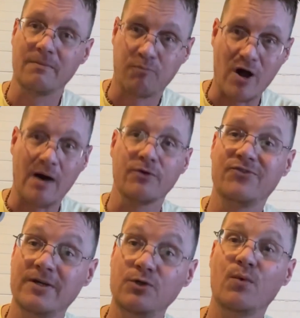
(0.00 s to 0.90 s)
prowess
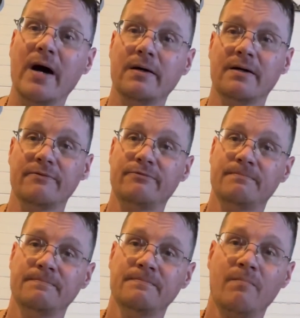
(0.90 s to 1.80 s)
that you have,
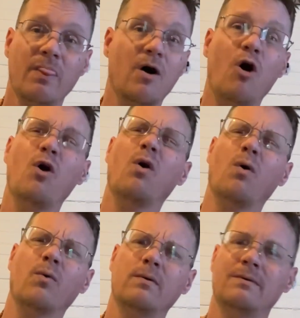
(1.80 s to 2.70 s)
oh,